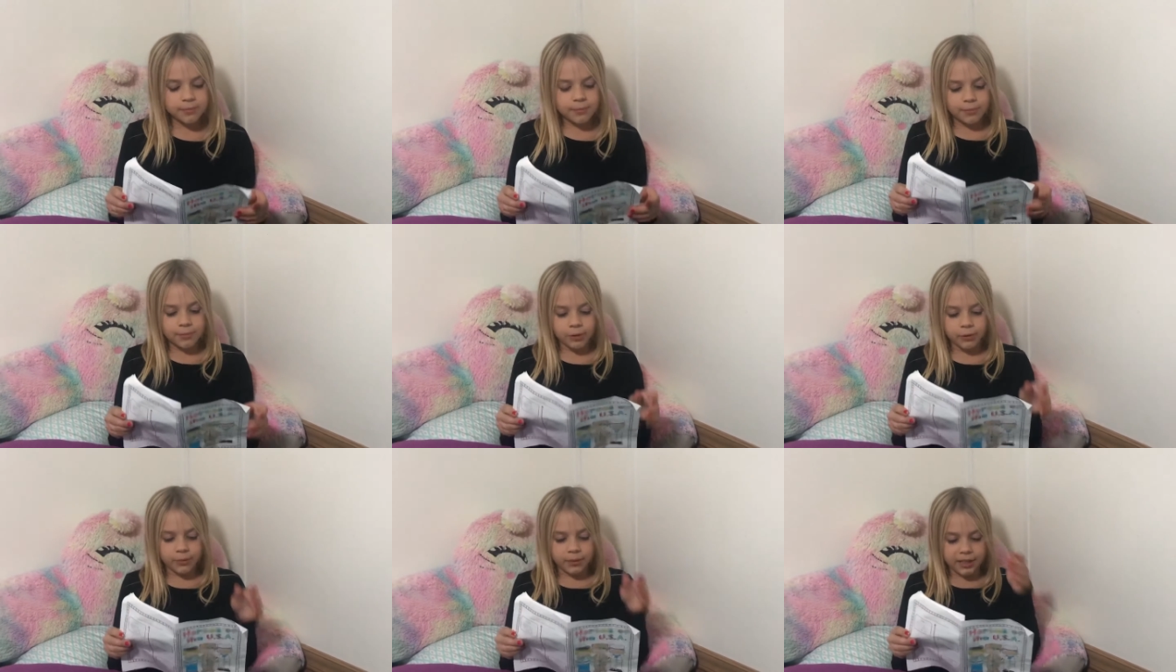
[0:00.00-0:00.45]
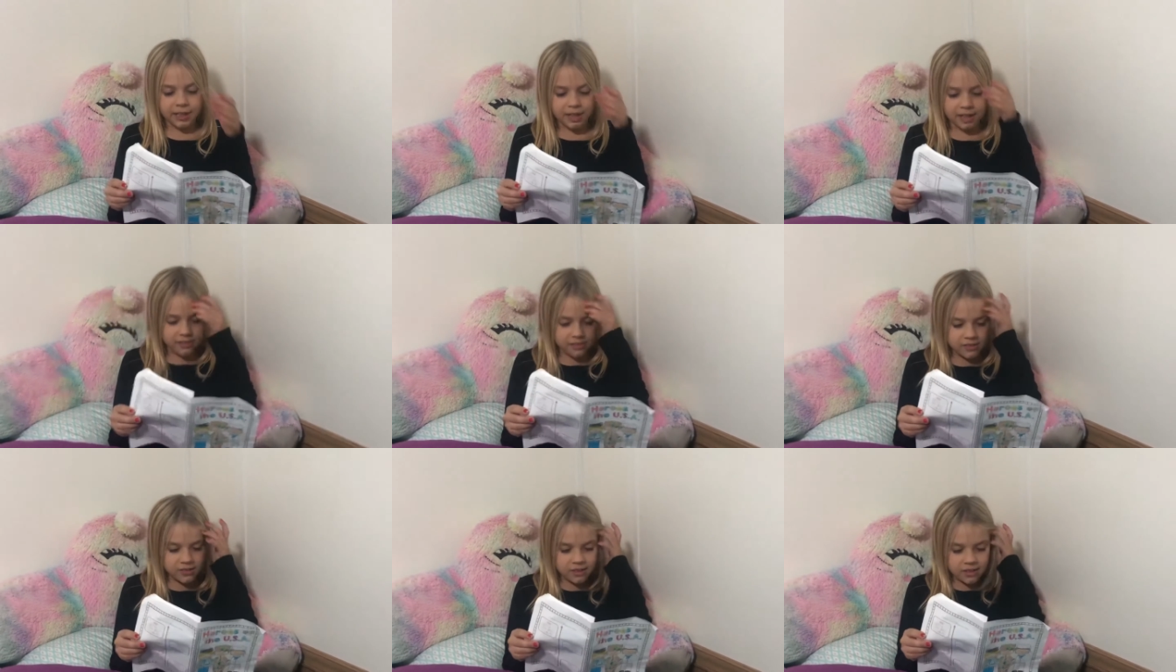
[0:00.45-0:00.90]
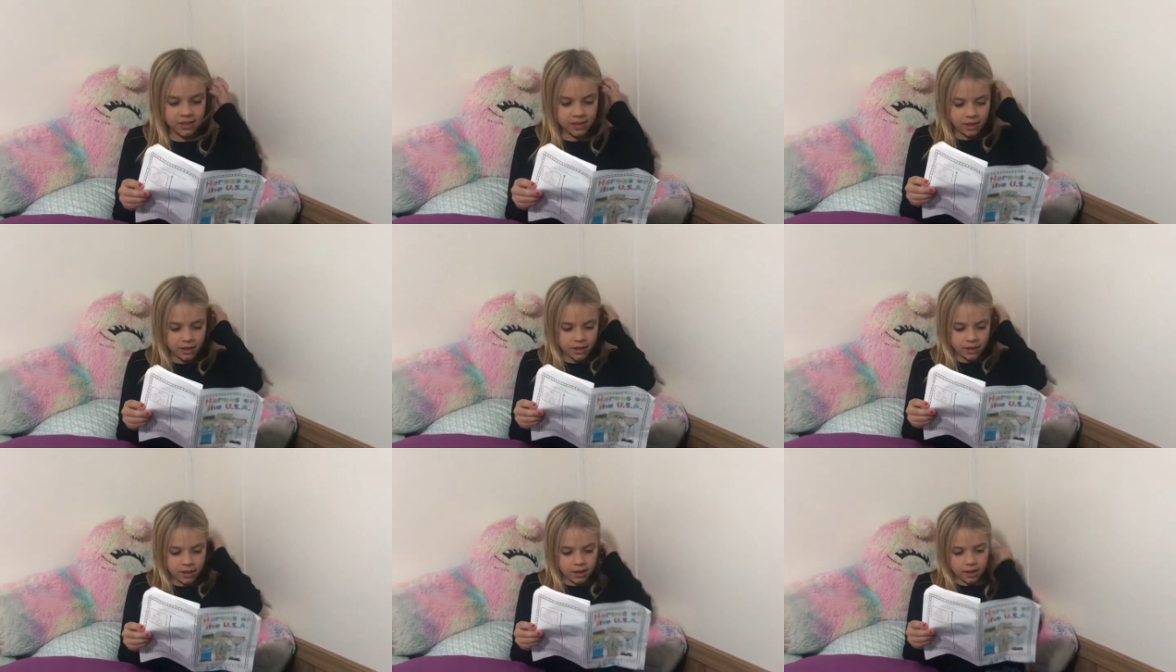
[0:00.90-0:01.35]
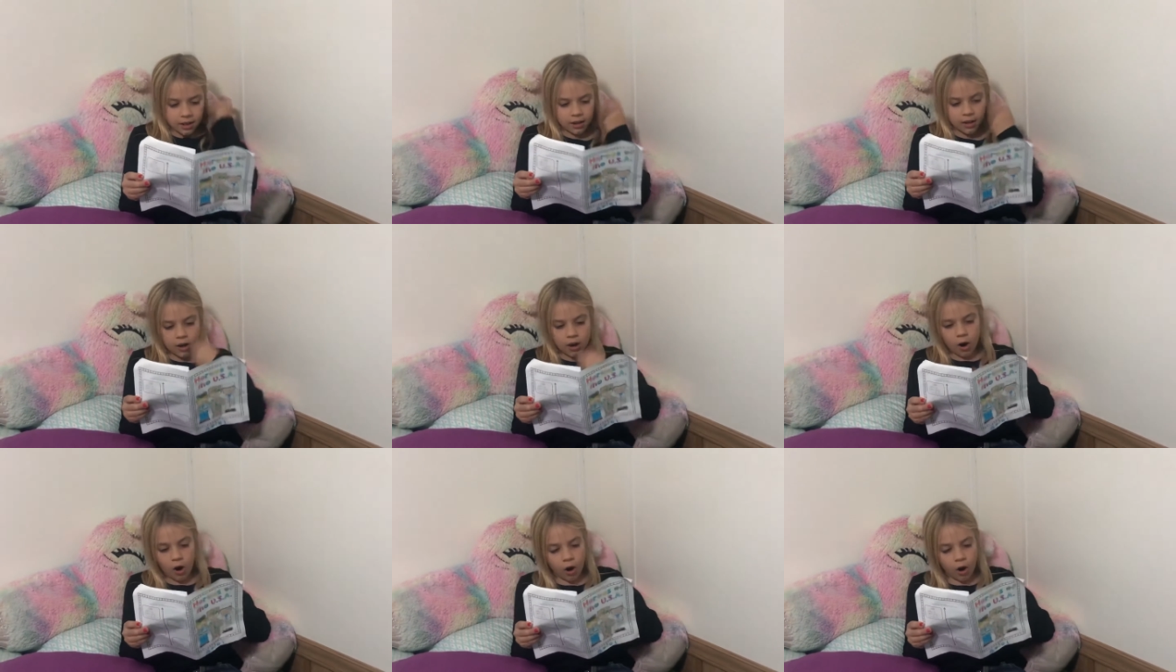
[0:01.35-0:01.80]
Marines
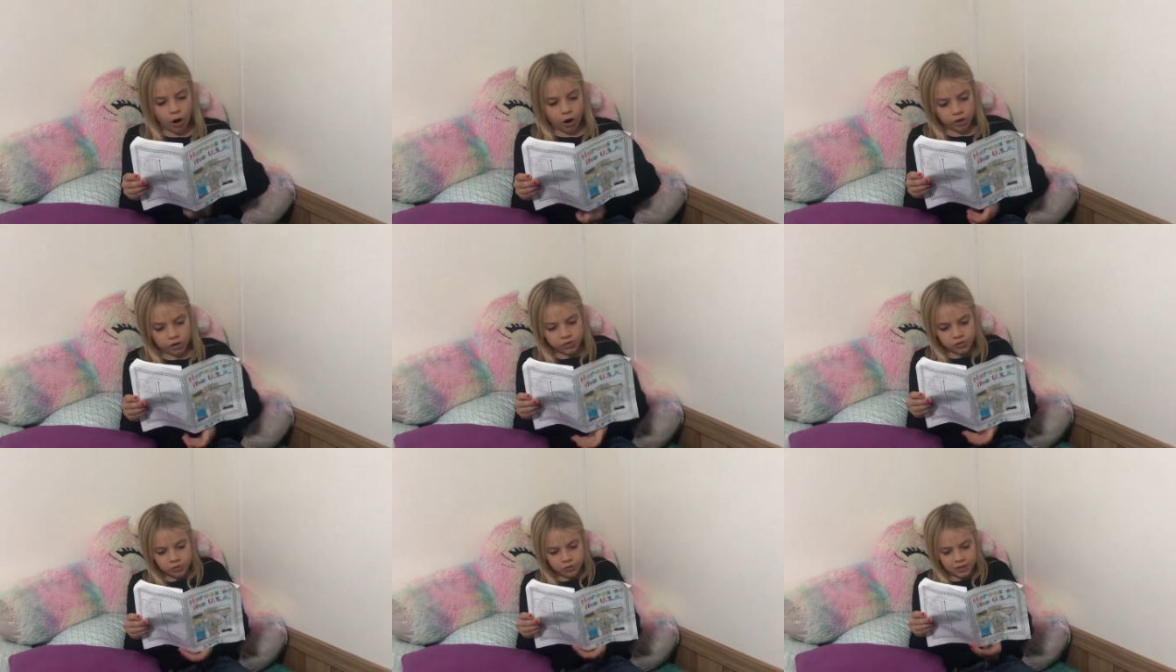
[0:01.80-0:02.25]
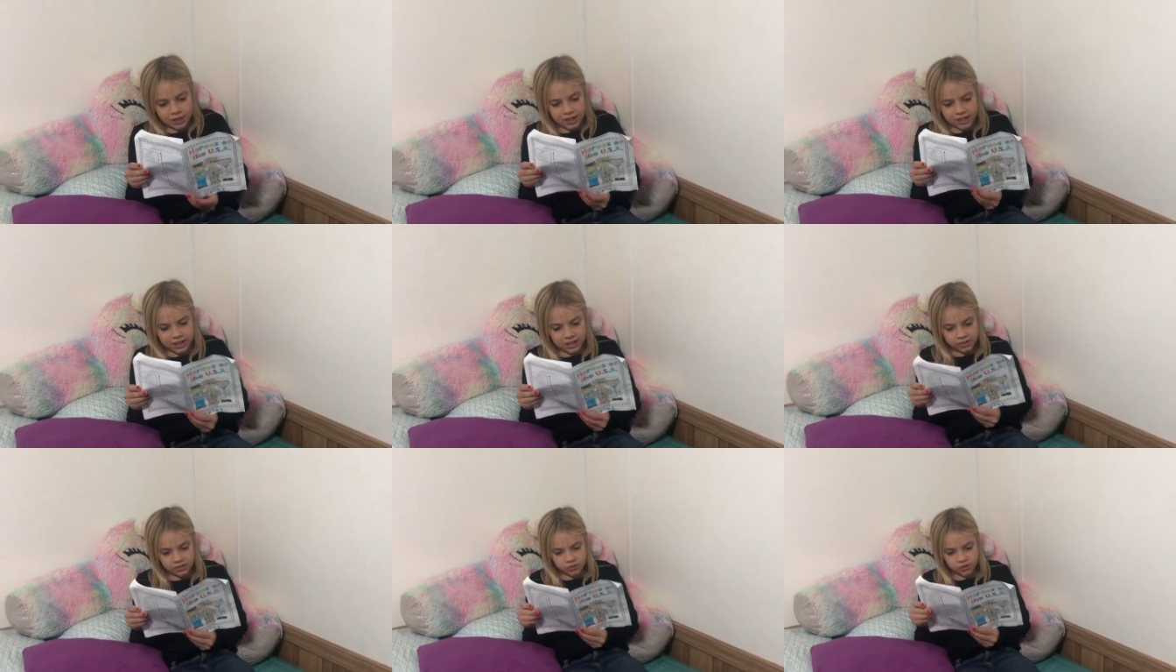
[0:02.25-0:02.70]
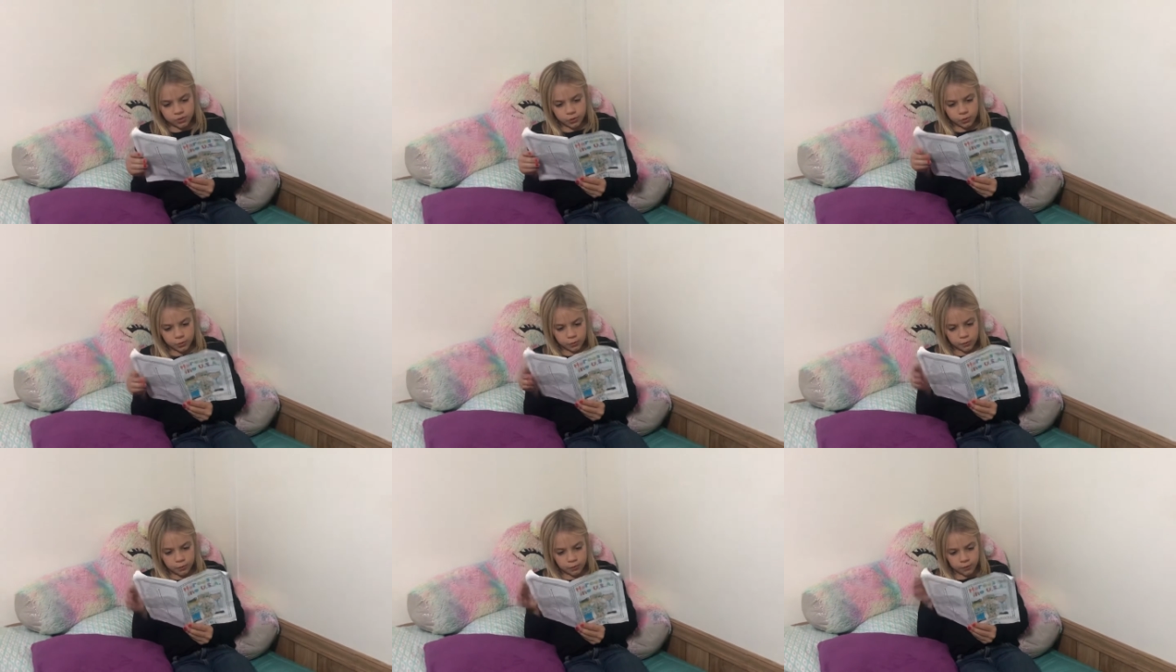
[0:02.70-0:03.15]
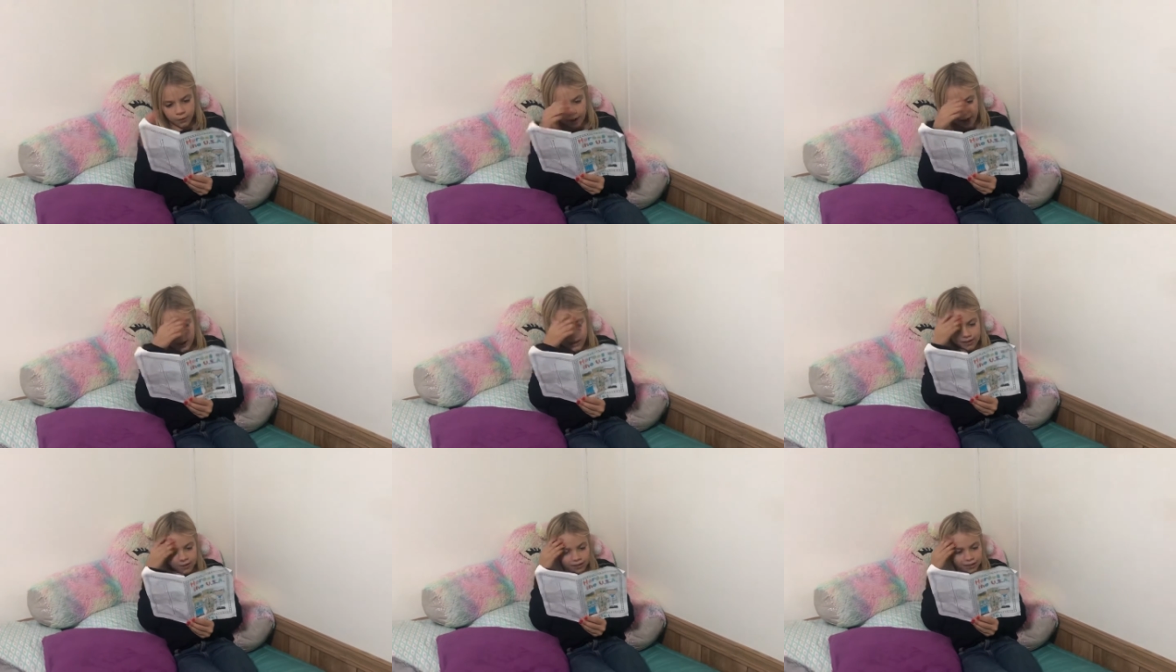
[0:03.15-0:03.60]
are trained to
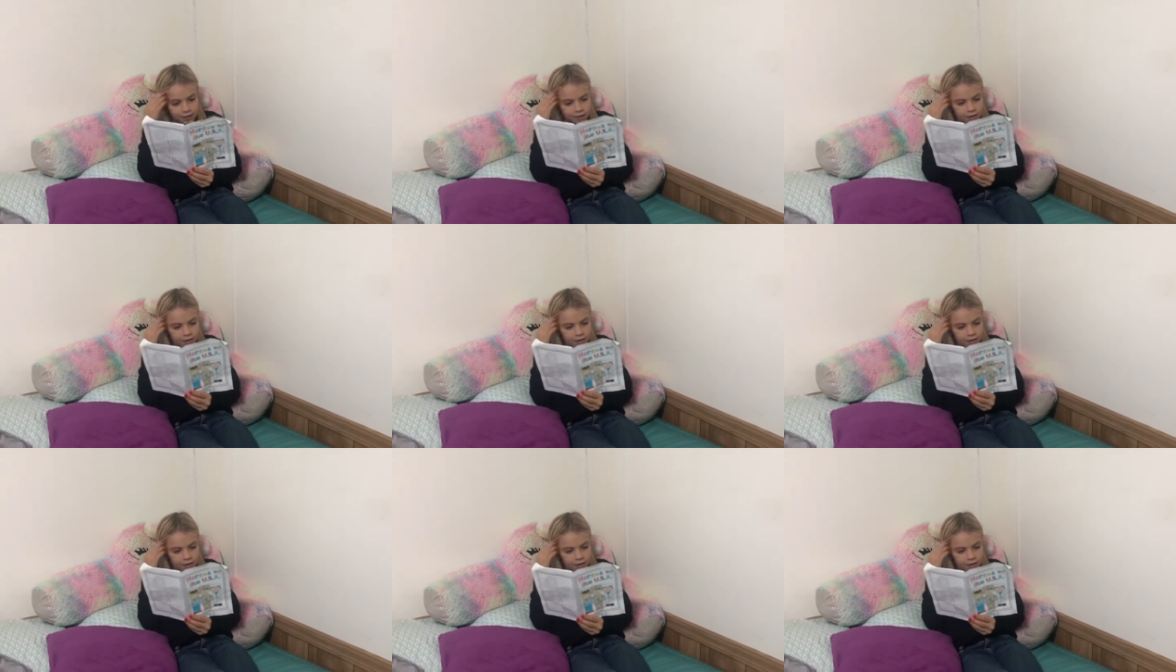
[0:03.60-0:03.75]
fight